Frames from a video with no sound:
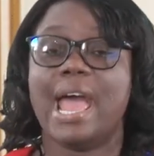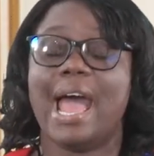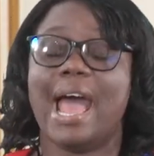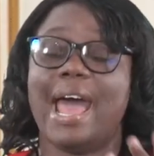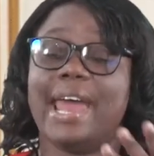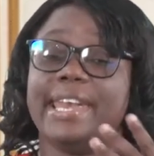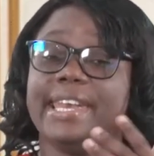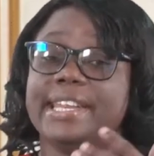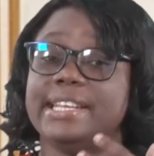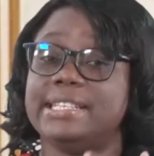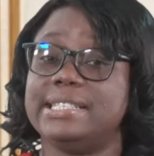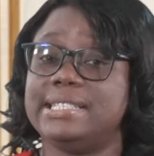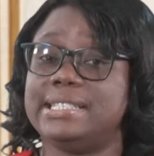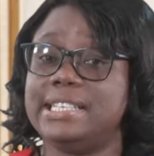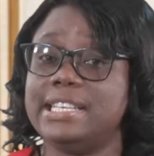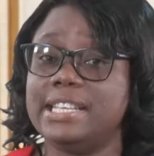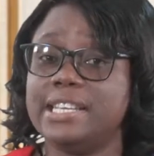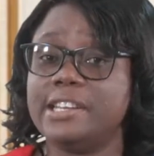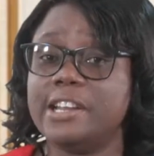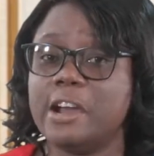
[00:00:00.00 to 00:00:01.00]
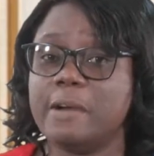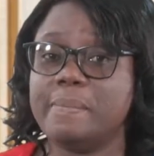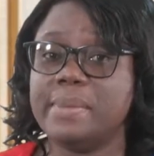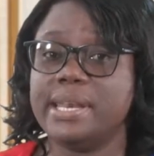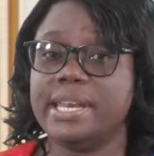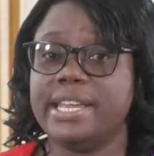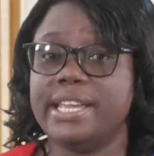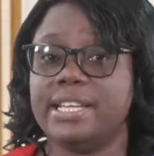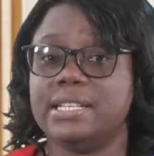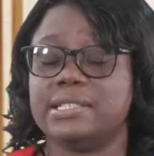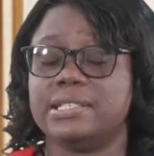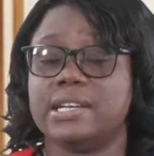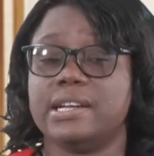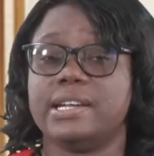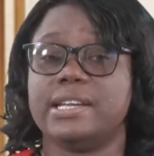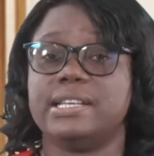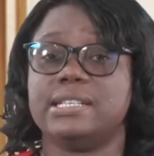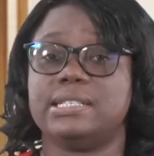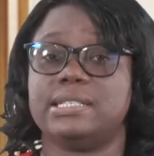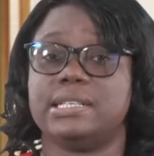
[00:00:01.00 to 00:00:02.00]
and the
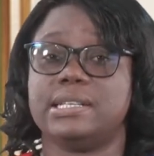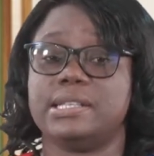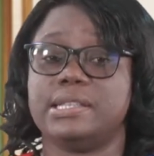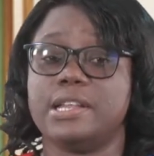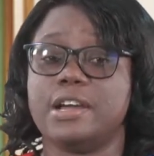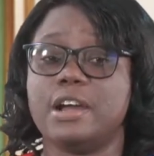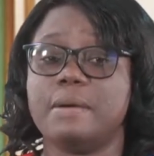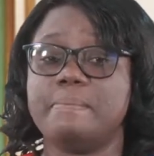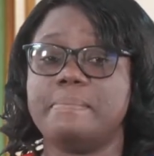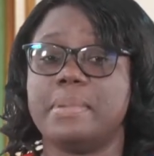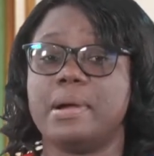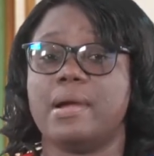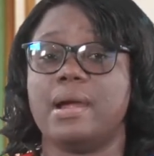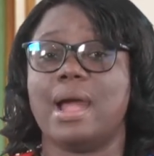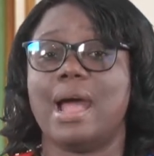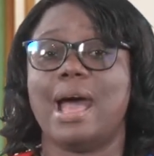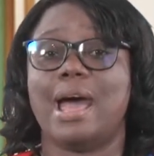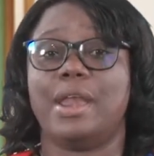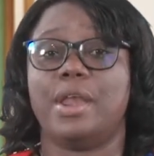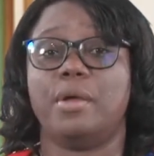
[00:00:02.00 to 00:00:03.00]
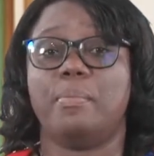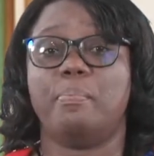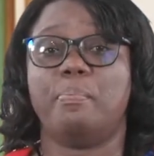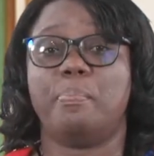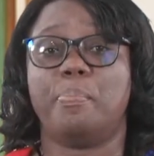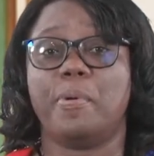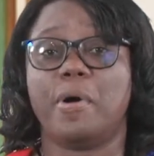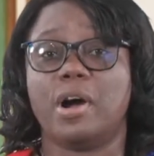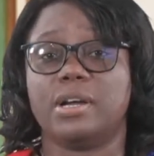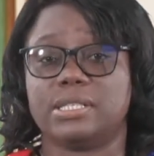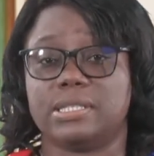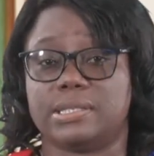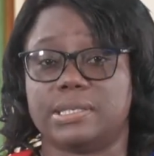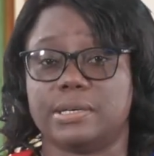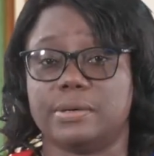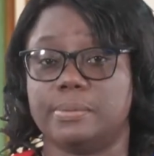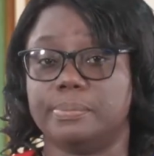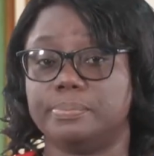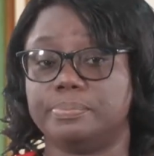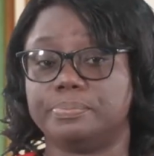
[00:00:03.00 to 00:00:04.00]
denominator is the number at the
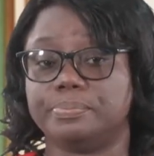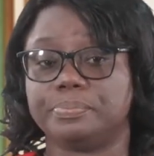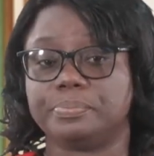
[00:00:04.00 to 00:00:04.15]
bottom.